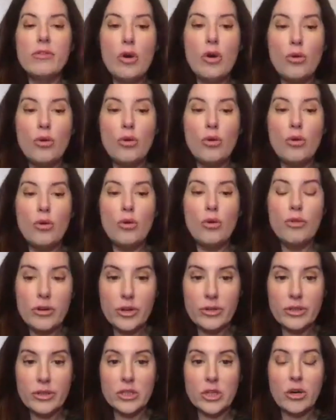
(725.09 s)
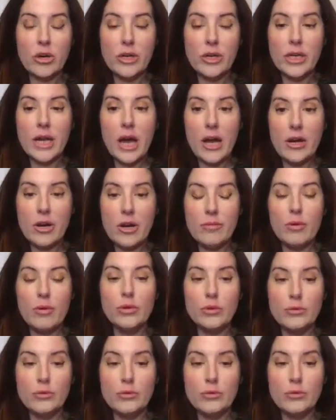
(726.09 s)
even though there is a target
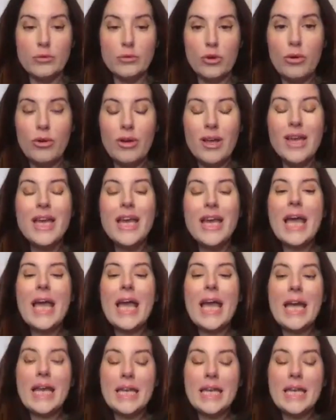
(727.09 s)
on our most vulnerable,